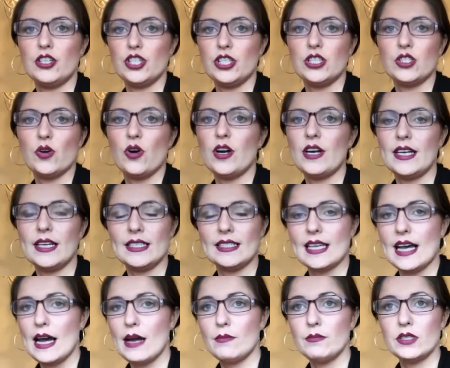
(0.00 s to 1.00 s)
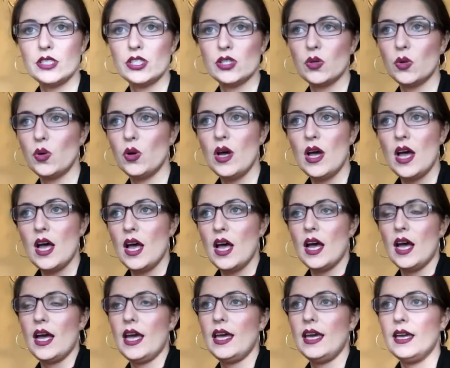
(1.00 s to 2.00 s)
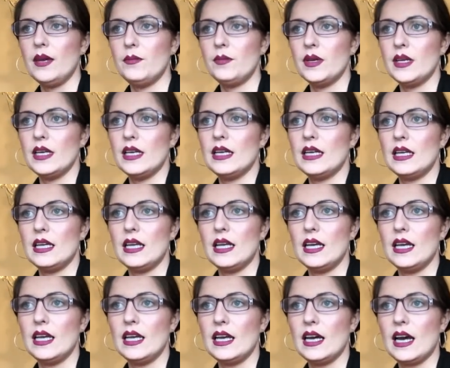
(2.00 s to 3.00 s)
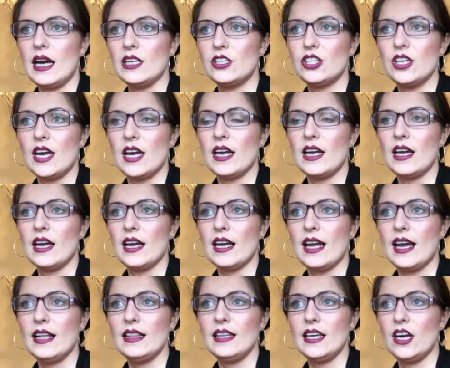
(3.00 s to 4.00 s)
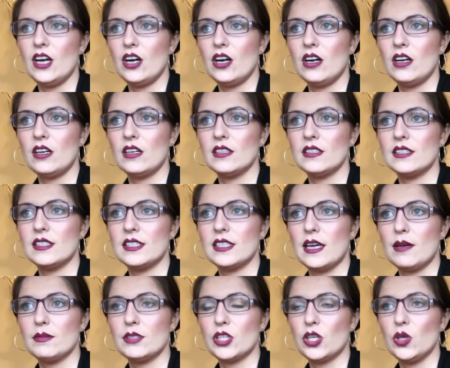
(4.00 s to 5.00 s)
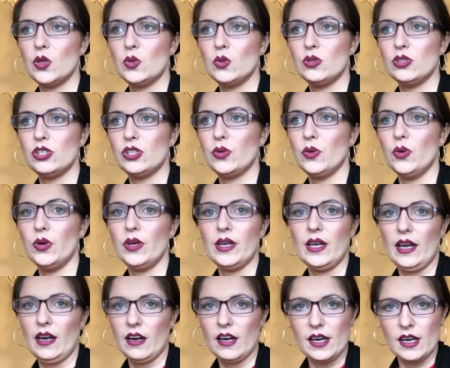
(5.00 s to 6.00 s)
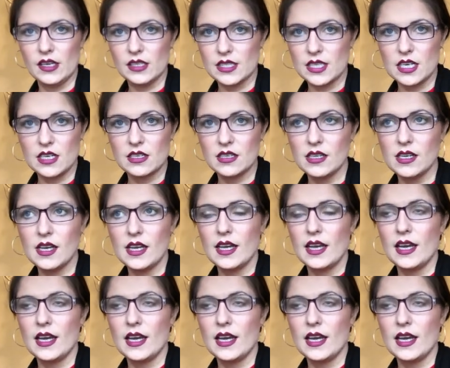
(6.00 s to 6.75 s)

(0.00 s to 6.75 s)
She's got an exam, so I can't let her skip school to go and get her hair done.